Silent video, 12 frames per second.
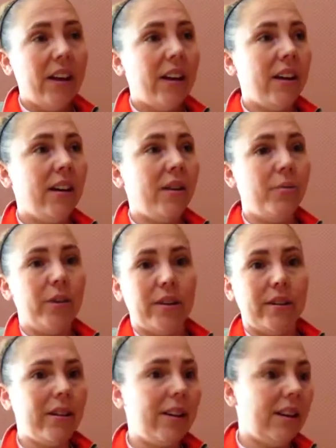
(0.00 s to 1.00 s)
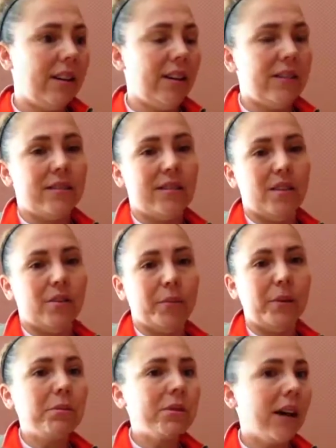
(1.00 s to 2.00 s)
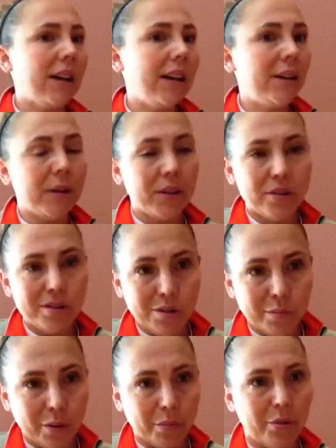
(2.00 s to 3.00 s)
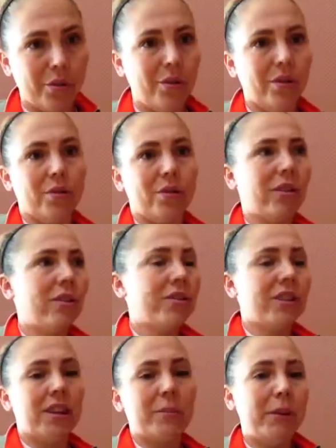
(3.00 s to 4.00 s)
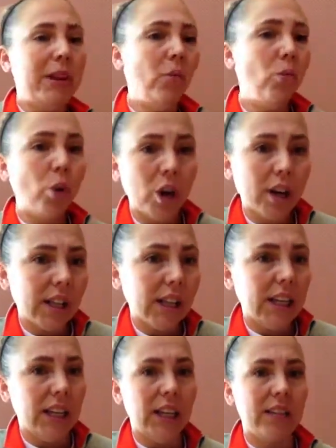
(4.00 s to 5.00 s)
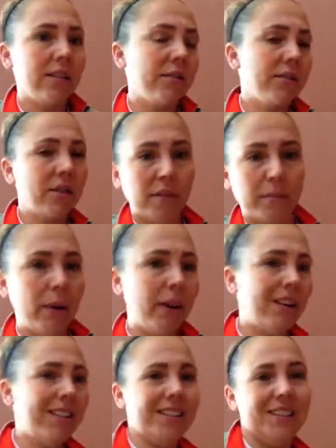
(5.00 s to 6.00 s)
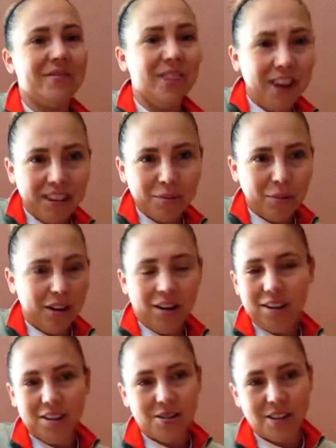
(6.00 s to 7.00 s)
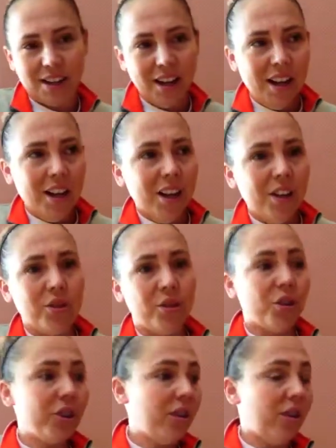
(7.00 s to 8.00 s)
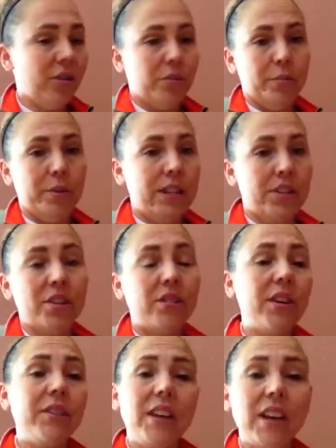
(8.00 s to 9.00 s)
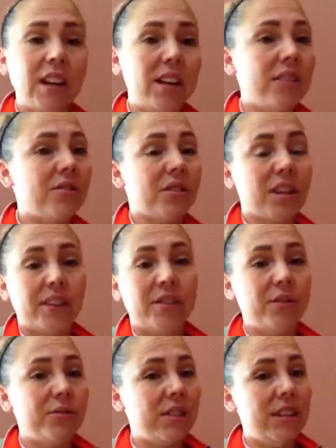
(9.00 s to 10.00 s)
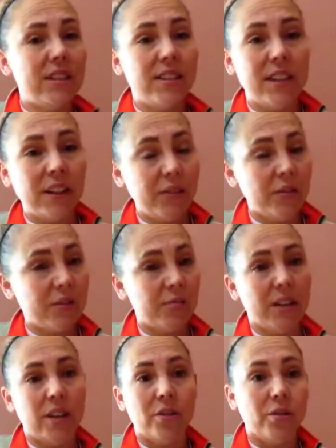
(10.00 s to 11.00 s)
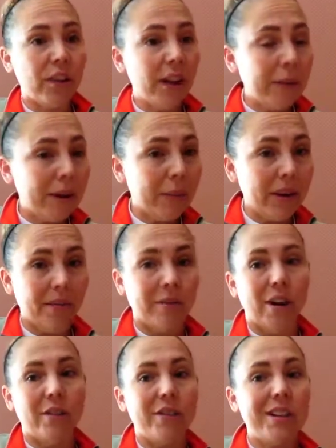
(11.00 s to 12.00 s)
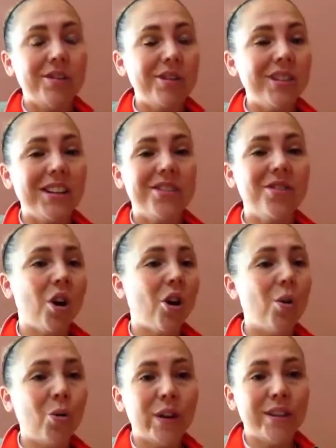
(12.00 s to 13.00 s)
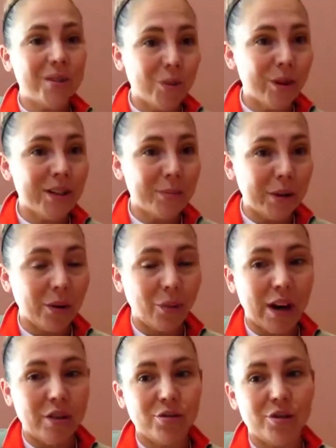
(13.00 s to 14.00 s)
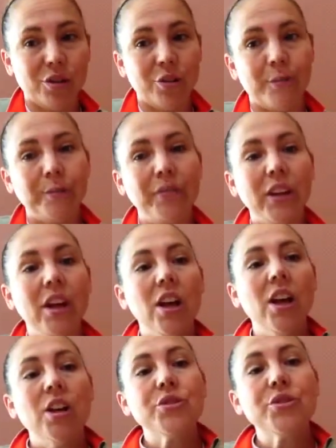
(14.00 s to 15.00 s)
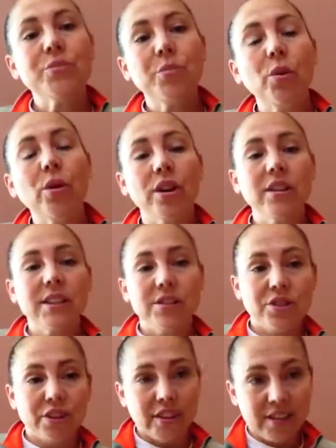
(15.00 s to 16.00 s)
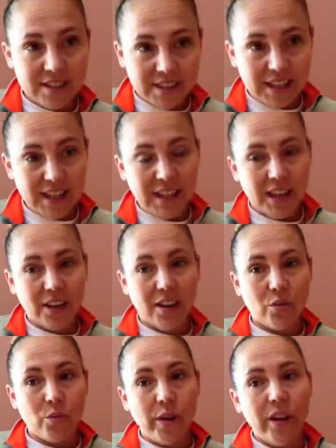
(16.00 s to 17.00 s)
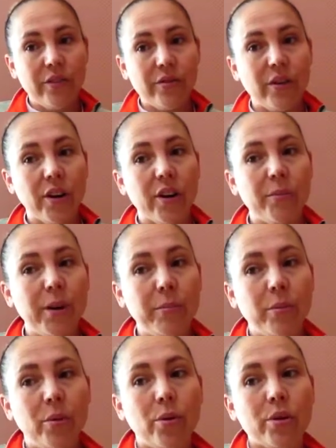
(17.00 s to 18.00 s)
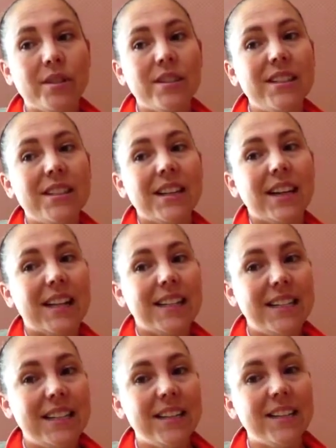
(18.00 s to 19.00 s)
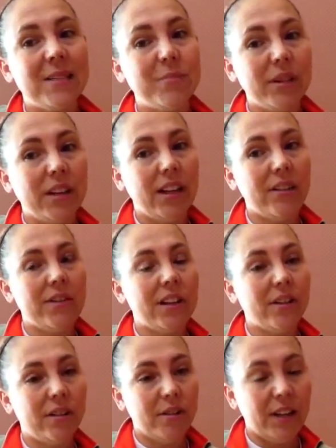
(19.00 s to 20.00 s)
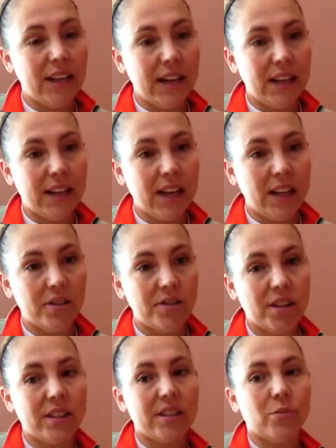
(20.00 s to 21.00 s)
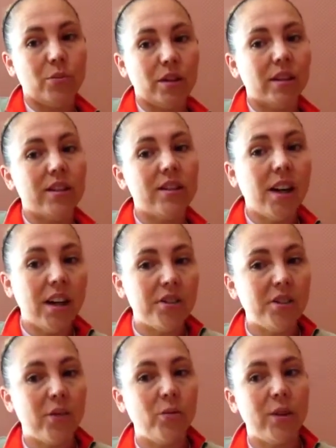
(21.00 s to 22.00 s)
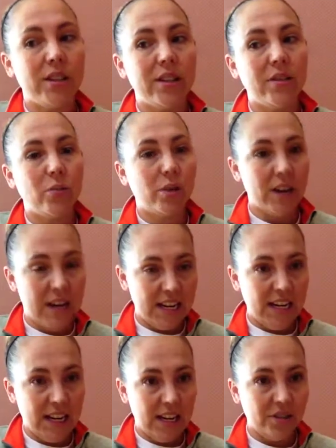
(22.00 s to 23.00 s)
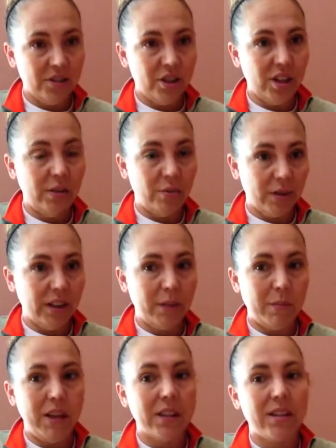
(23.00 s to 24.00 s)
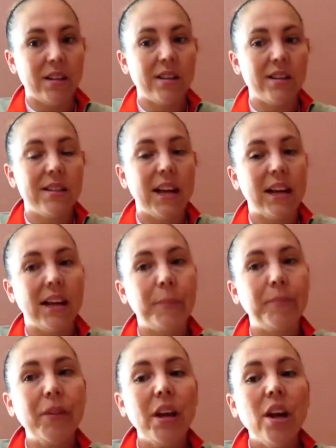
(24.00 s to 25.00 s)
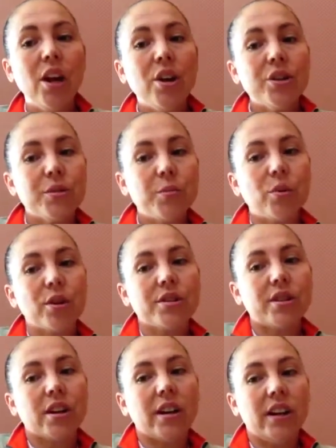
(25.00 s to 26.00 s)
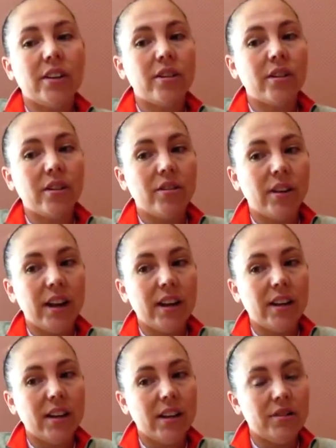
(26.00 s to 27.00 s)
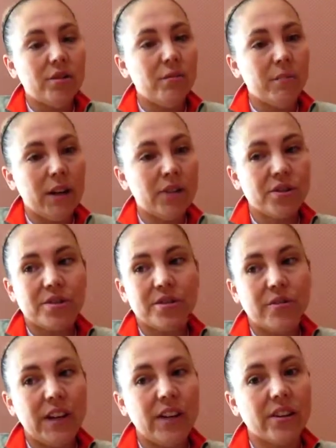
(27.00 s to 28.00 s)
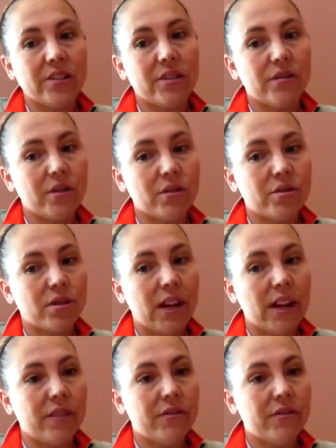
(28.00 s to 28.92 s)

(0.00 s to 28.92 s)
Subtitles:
Whether it's, people talking about the Super Bowl, or there's going to be work leagues of softball and volleyball, or, potentially if you have kids or niece and nephew someday, they may be involved. It's always going to be around you. Sports, as you're going to see here, reaffirm important ideas and beliefs, including ideologies. And we're going to touch on what the word ideology really means here in a second. Sports are integrated into major spheres of social life.